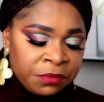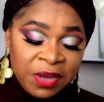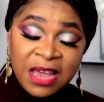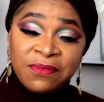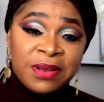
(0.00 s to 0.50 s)
They
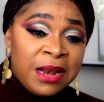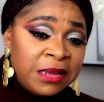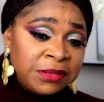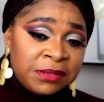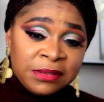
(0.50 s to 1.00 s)
have
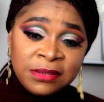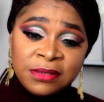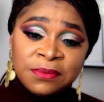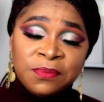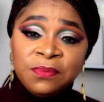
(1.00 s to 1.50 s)

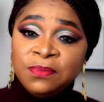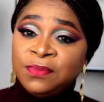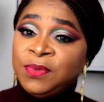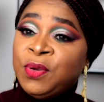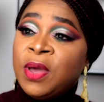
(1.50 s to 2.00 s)
classes,
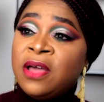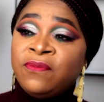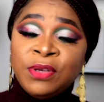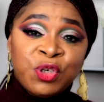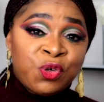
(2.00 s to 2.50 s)
you
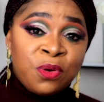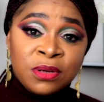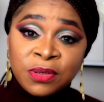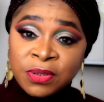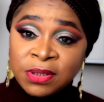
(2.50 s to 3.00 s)
have
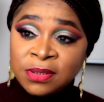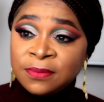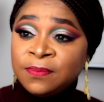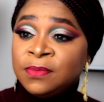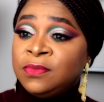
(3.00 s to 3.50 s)
instructors,
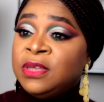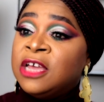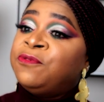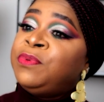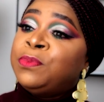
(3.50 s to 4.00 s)
you
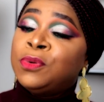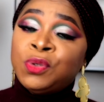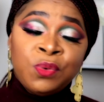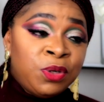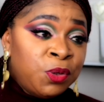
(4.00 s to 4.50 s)
have people
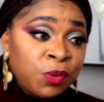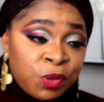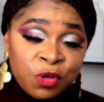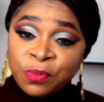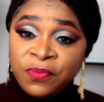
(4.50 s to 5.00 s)
doing
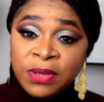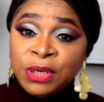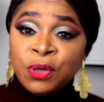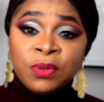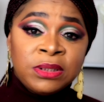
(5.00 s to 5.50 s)
YouTube
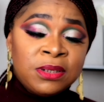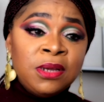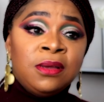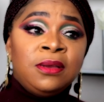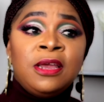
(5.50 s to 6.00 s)
videos,
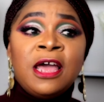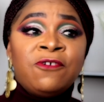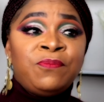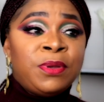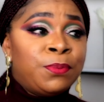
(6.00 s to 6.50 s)
you
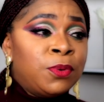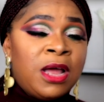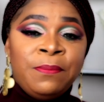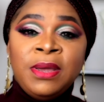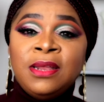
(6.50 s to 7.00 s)
have people,
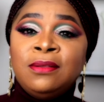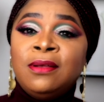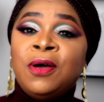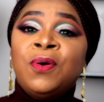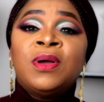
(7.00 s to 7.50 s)
I
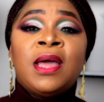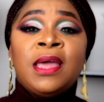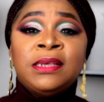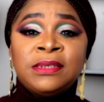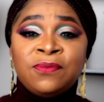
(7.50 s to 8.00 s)
mean, all
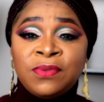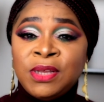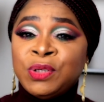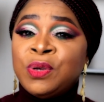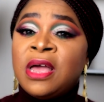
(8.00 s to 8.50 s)
kinds of
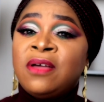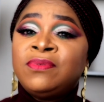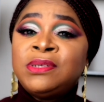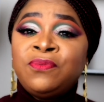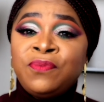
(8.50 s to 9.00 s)
things. You
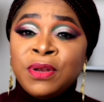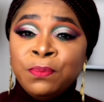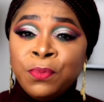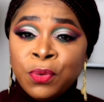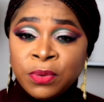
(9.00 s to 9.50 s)
have
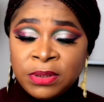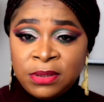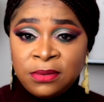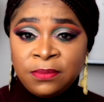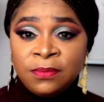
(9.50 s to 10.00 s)
different
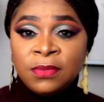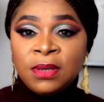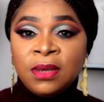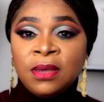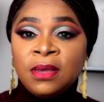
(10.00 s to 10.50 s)
books.
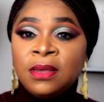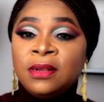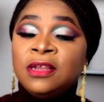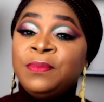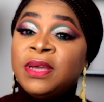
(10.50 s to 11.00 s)

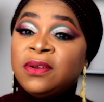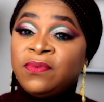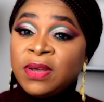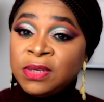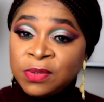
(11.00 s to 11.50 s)
Let me
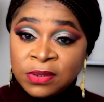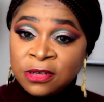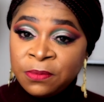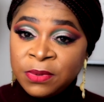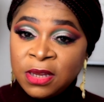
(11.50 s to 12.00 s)
advise you
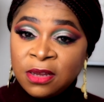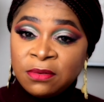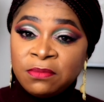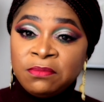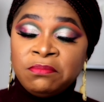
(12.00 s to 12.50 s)
something.
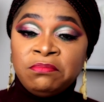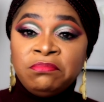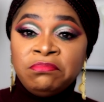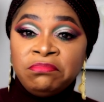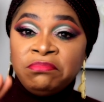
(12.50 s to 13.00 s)

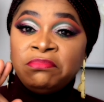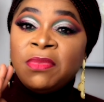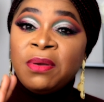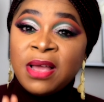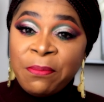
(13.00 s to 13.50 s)

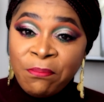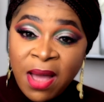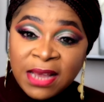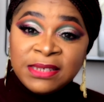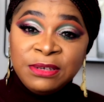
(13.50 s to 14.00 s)

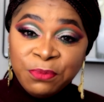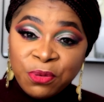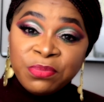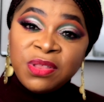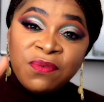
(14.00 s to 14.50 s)

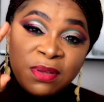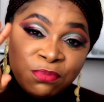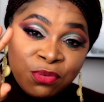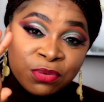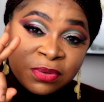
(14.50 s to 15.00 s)
Maximum 3
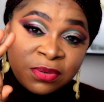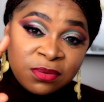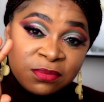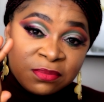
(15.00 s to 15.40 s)
books.